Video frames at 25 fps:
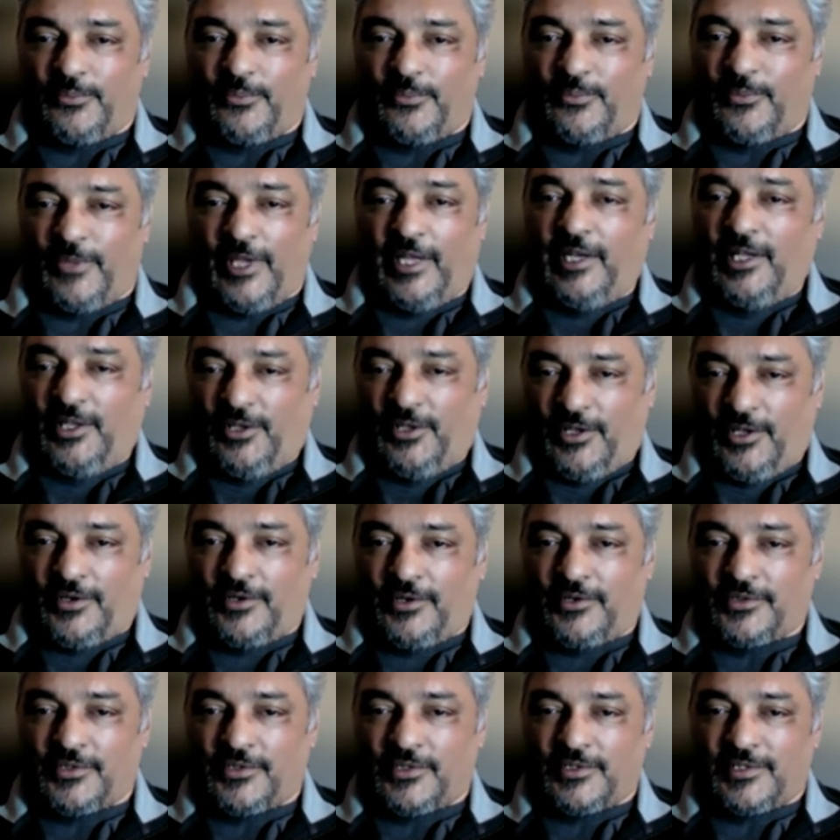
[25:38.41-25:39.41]
many
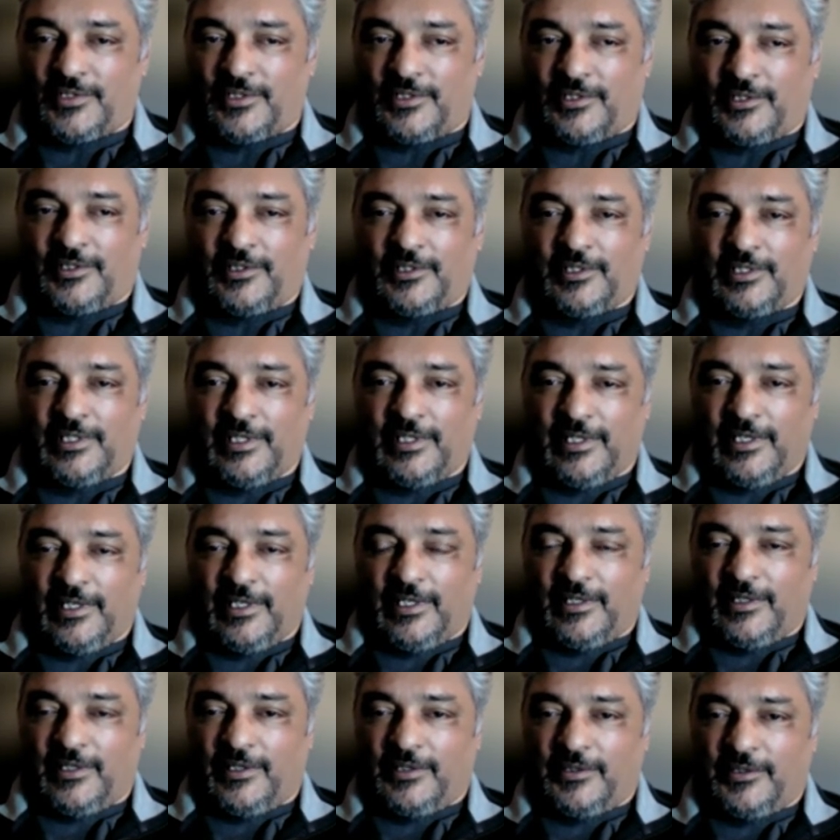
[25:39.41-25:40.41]
years until
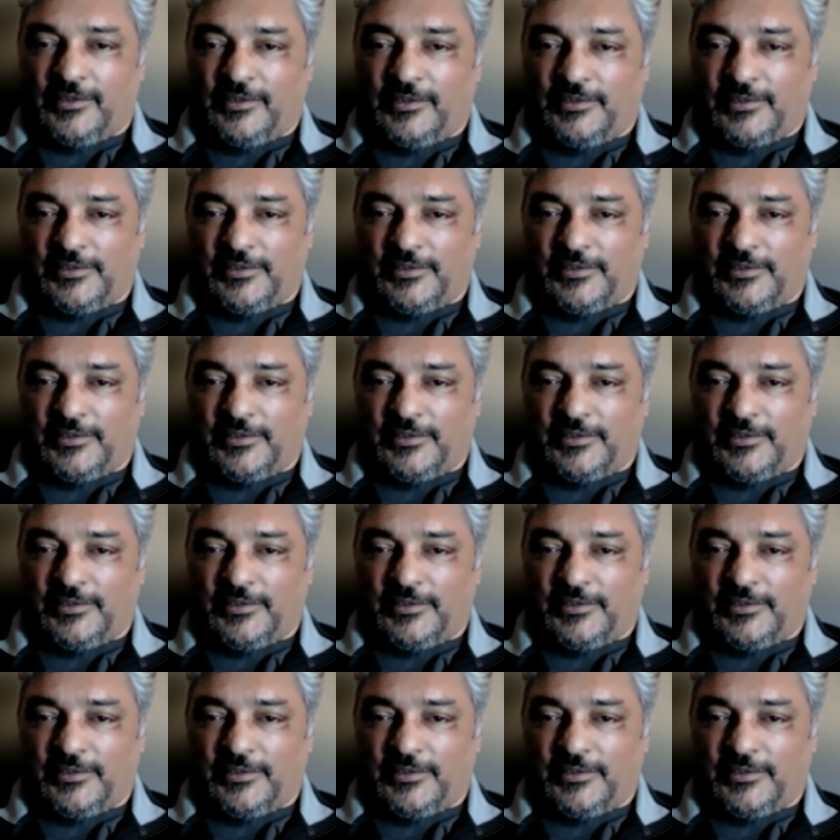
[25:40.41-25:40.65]
the,